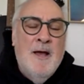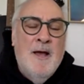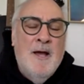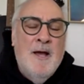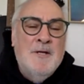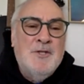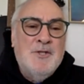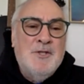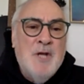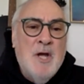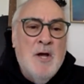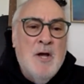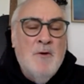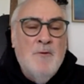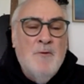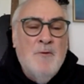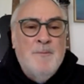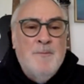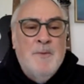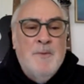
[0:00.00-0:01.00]
a
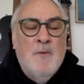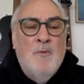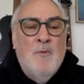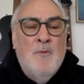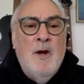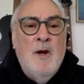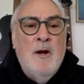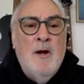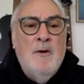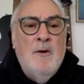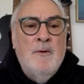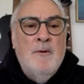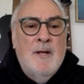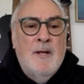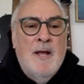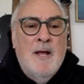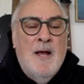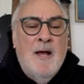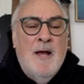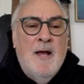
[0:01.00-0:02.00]
show where
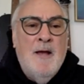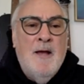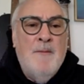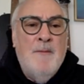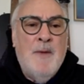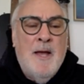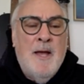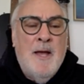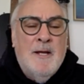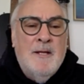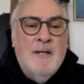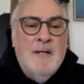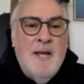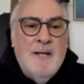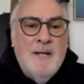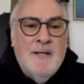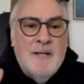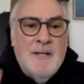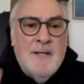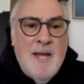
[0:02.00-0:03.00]
I can
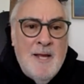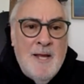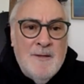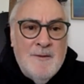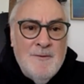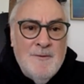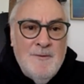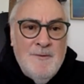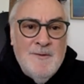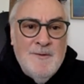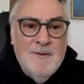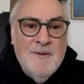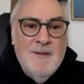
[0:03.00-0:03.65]
take the dancers